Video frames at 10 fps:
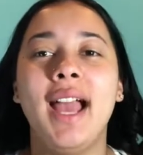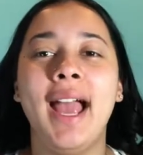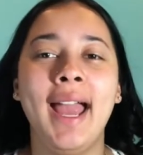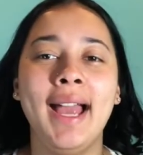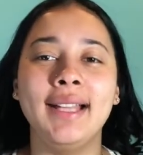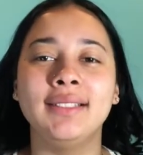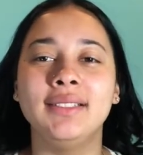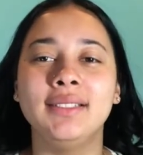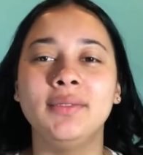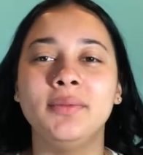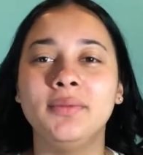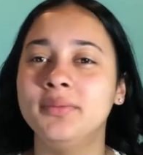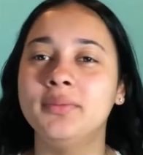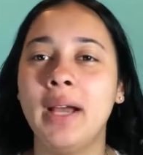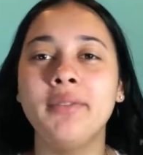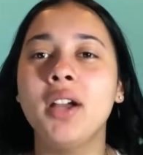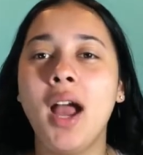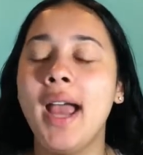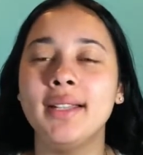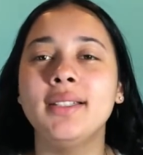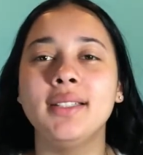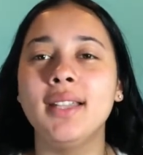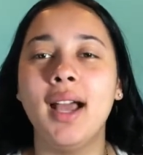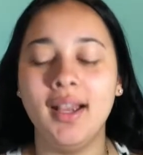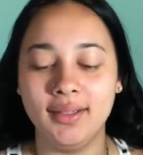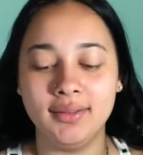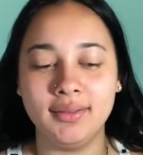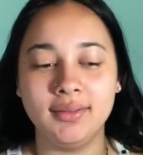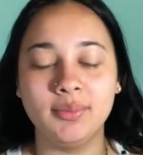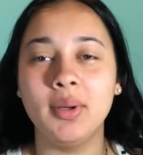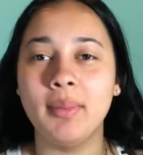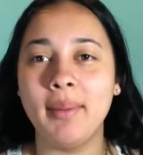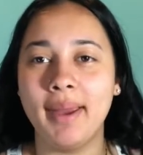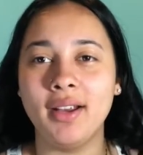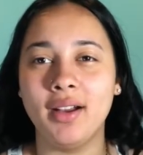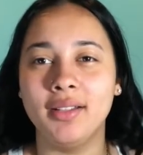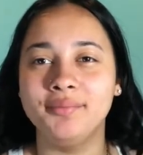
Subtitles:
I forgot I did not put my mic on.